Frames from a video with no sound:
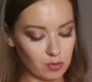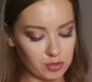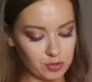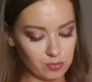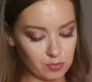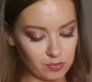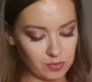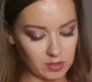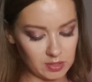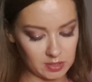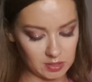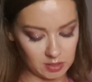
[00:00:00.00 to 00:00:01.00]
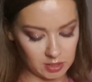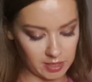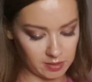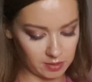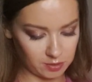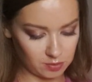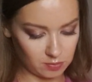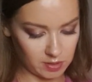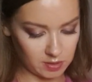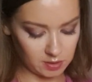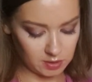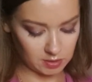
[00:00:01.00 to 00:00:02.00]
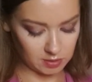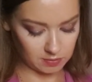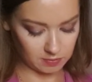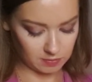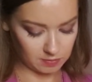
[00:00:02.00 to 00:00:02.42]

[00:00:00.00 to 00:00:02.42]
your truth is telling to us.